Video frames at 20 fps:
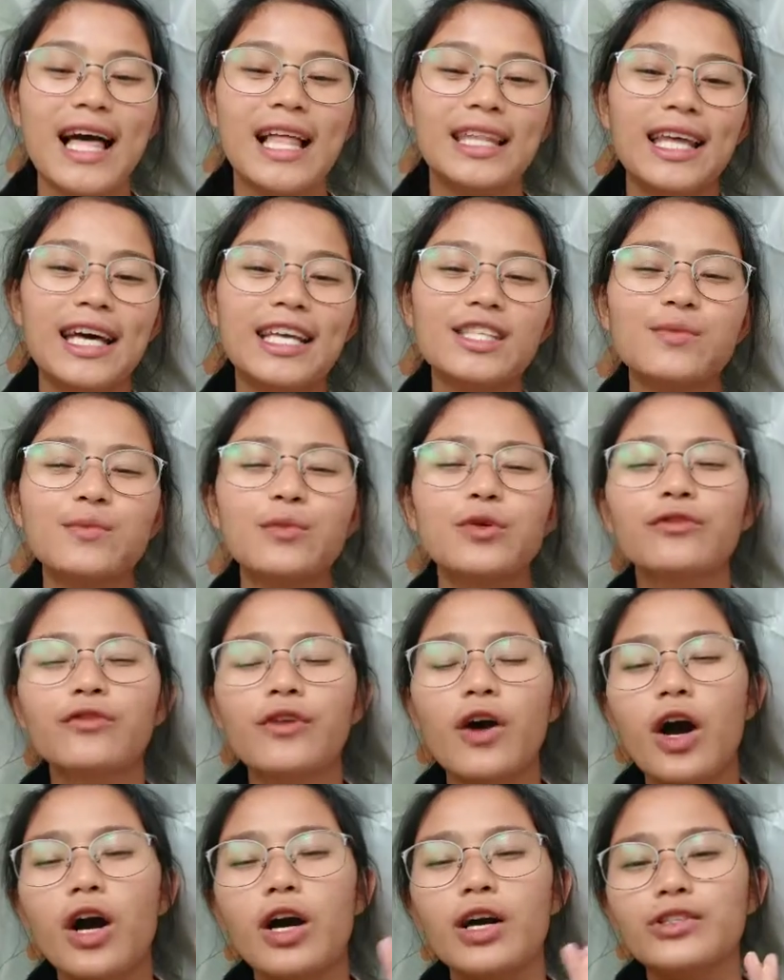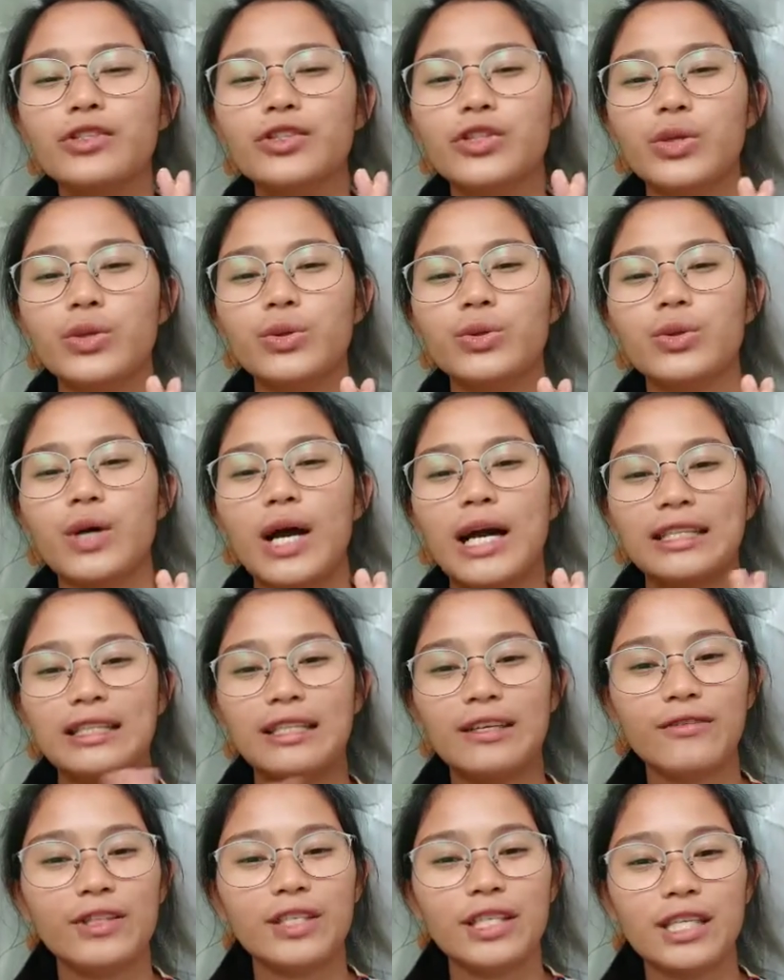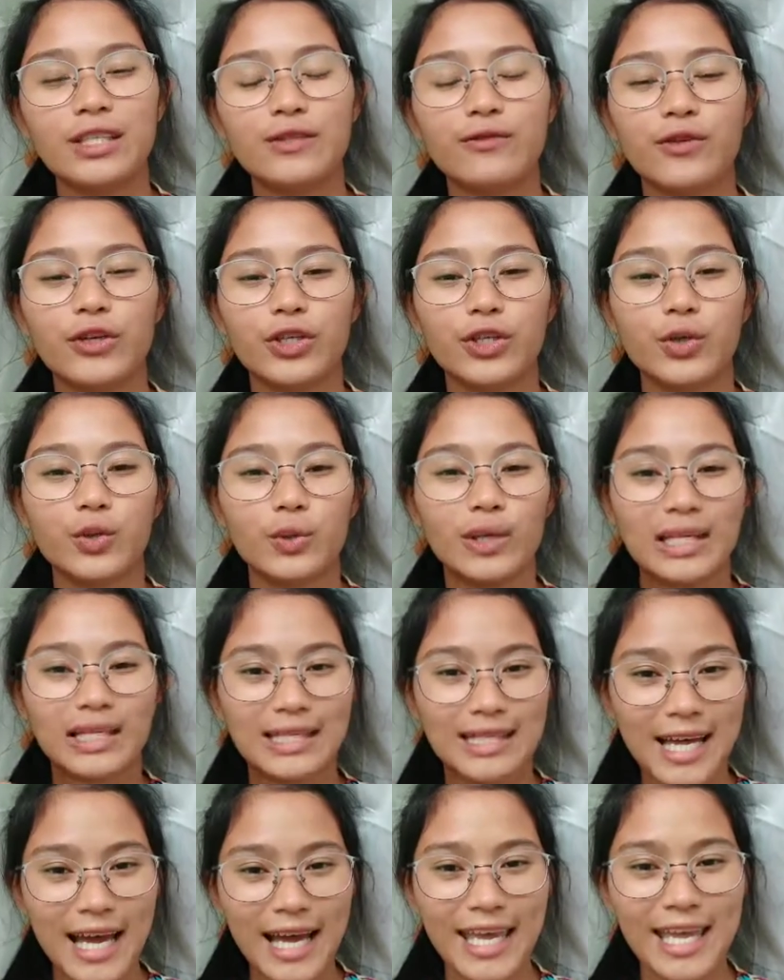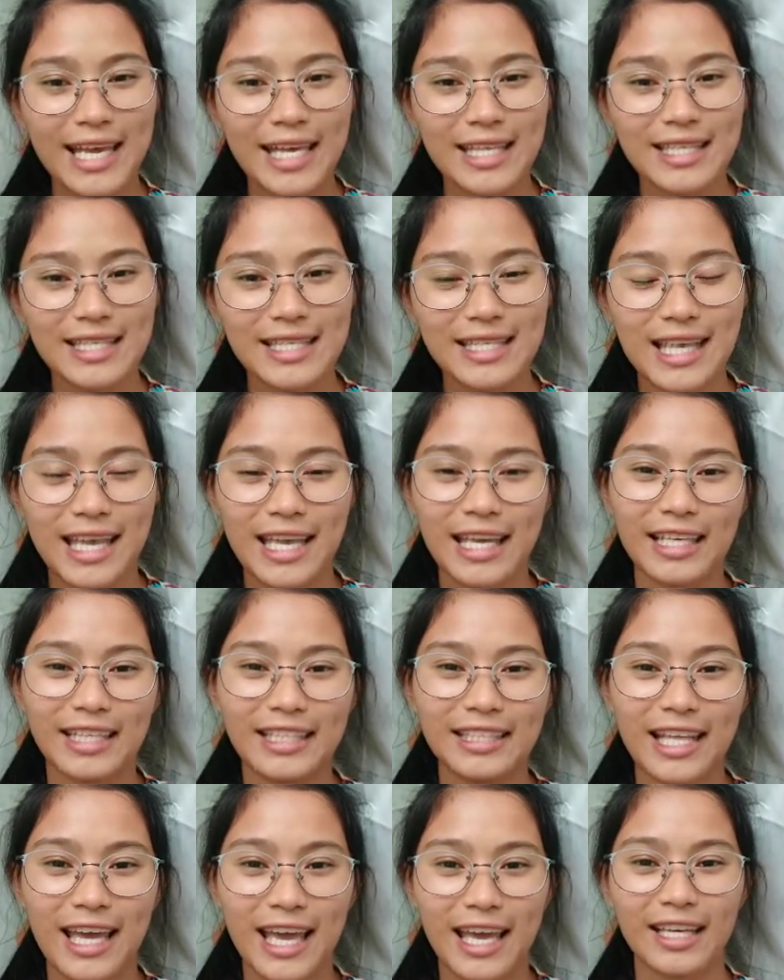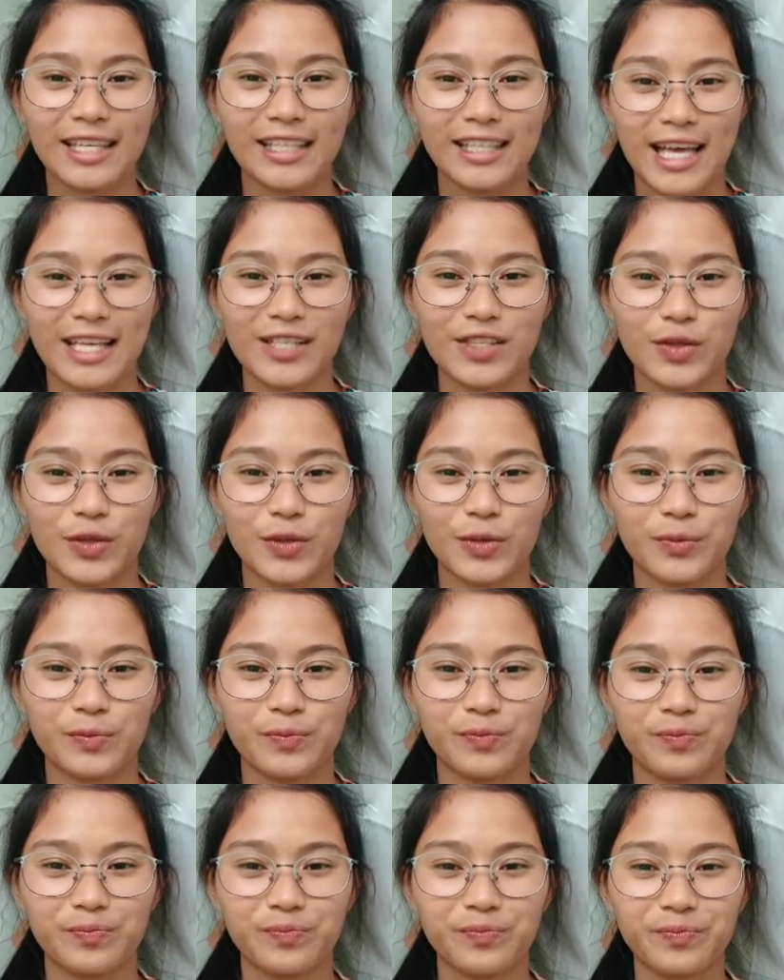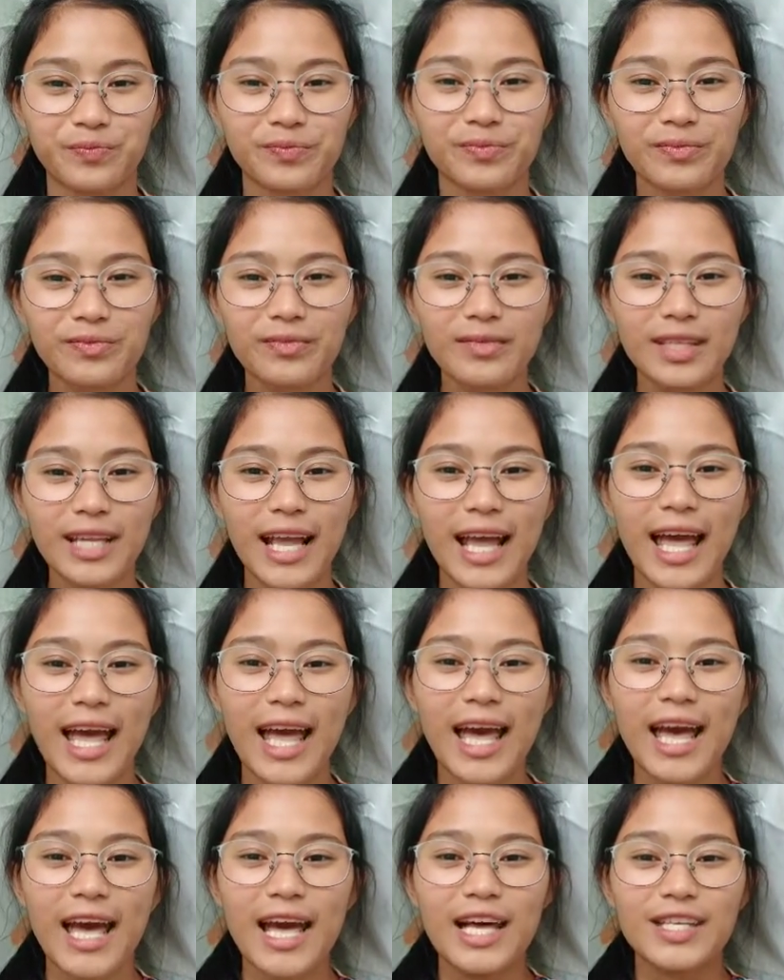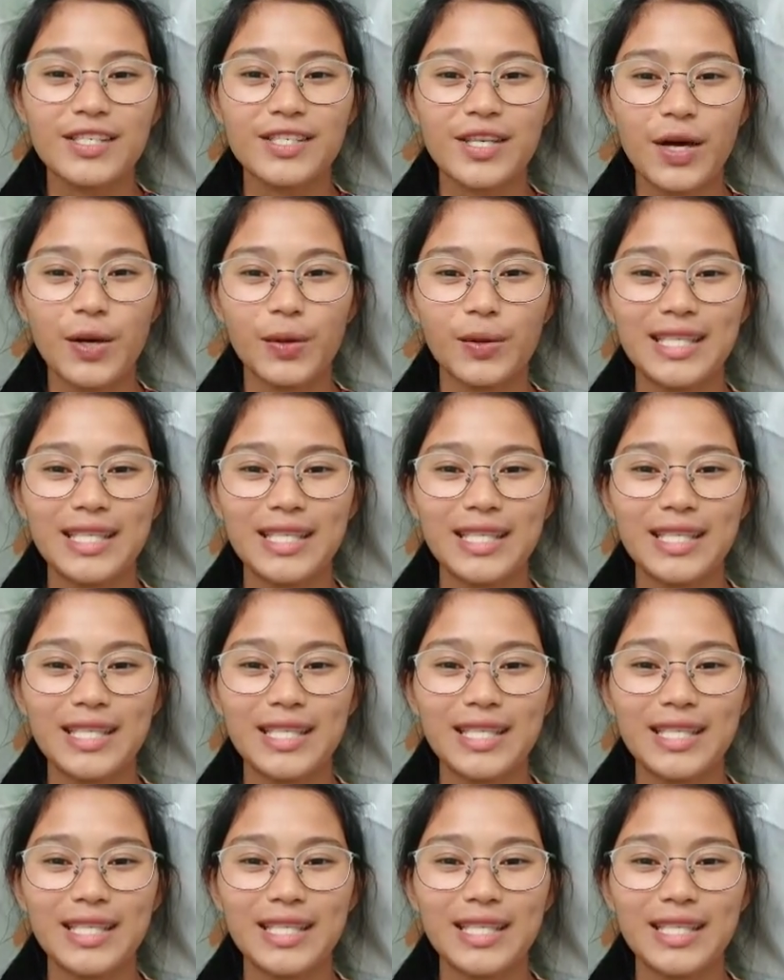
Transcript: let's move on to activities for doing science in a classroom. So,